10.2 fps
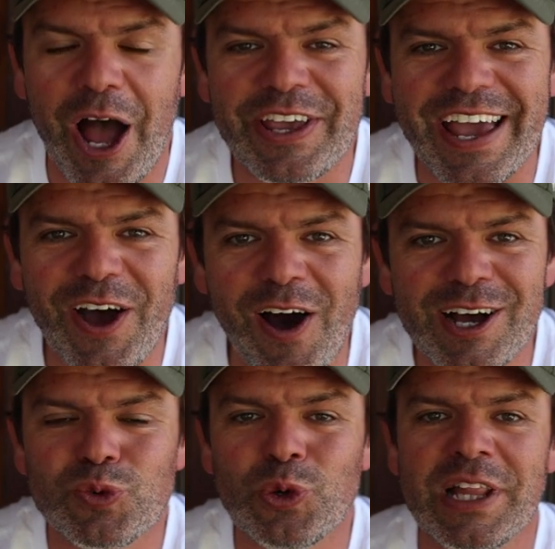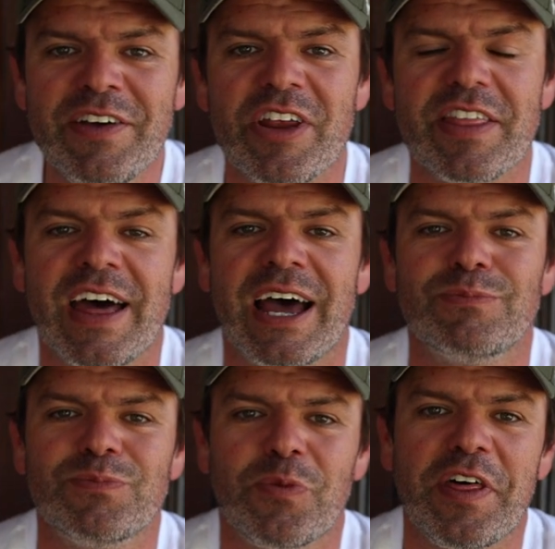Okay guys, we'll leave it at that.
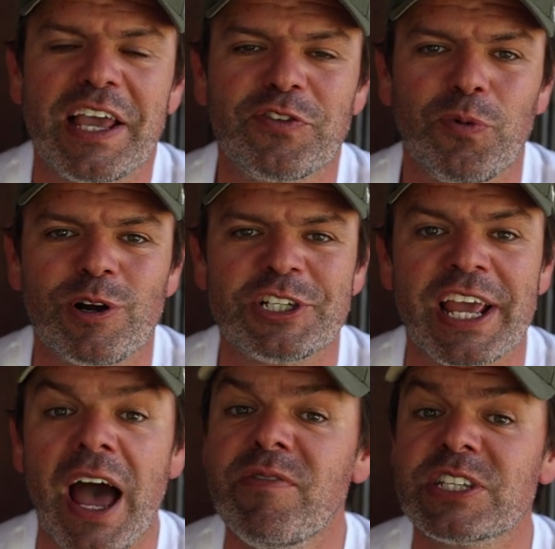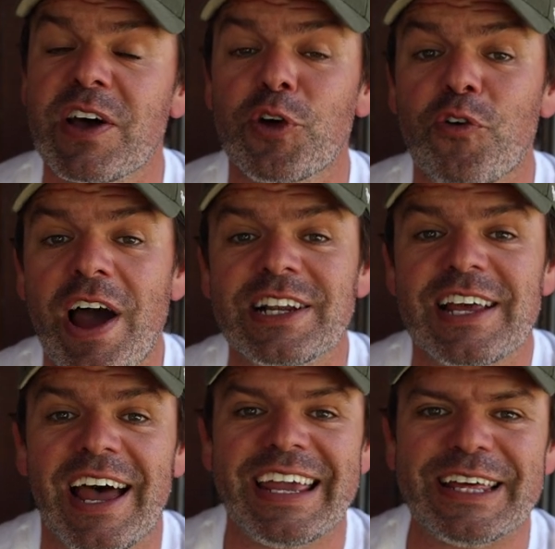Thanks for watching, have yourself a great
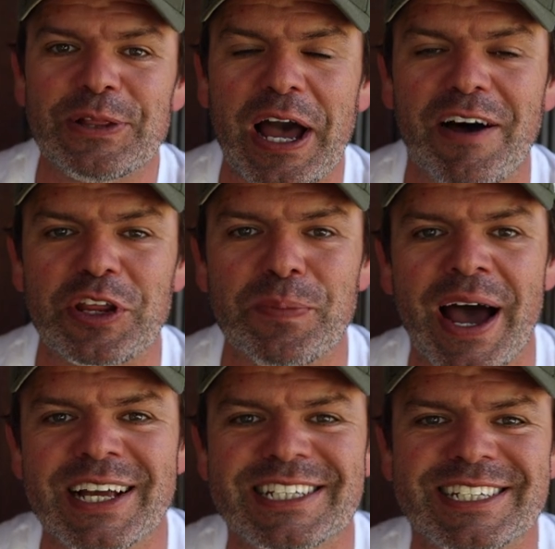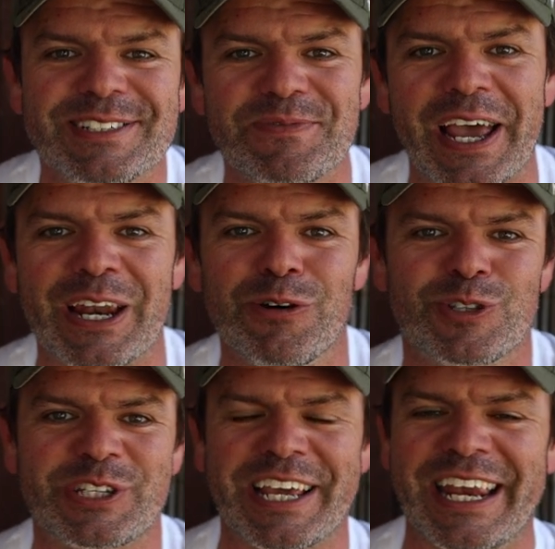day. Look after your mates and I'll
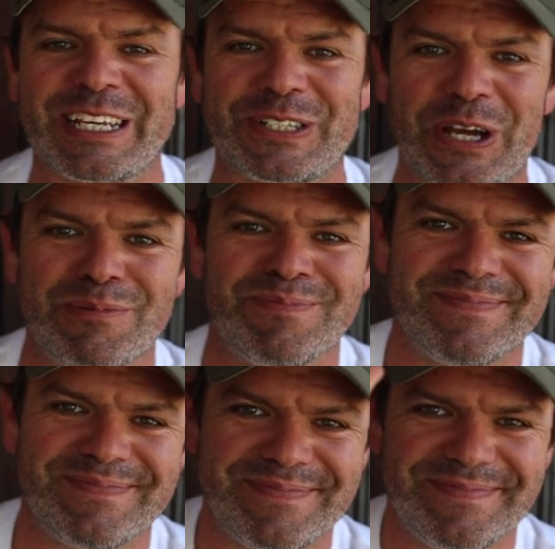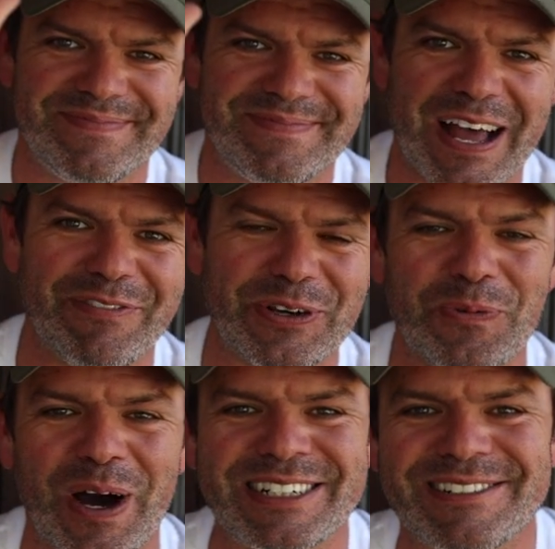see you next time. Have a
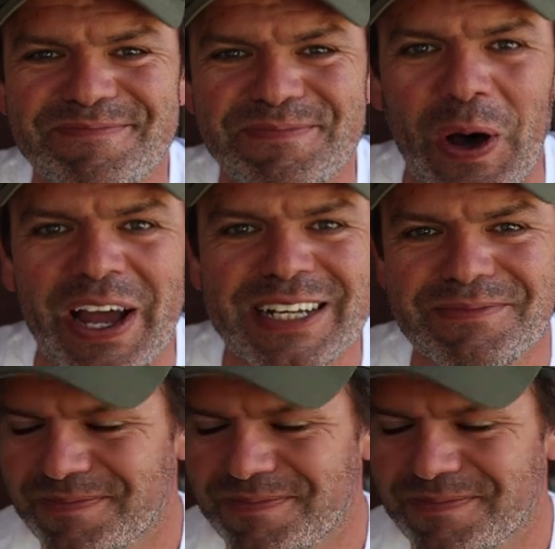good one, bye.